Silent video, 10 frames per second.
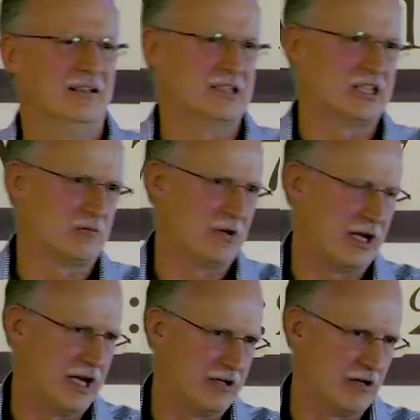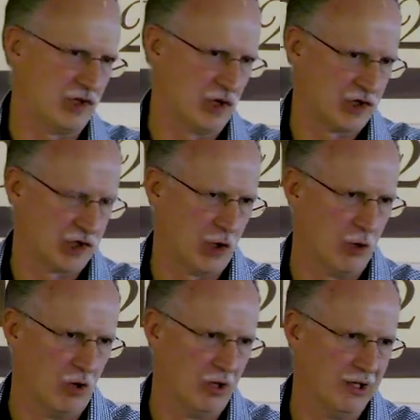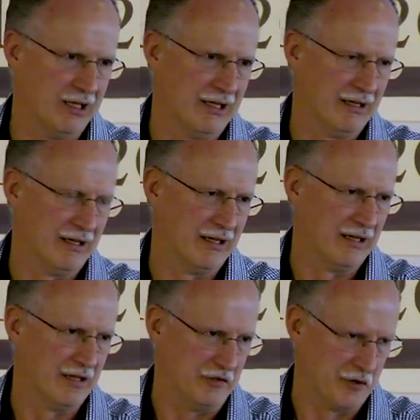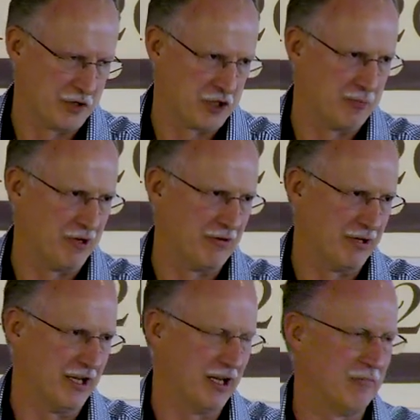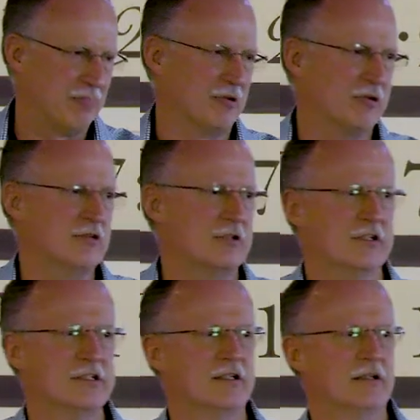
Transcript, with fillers: This is what anchors your soul your spirit and produces.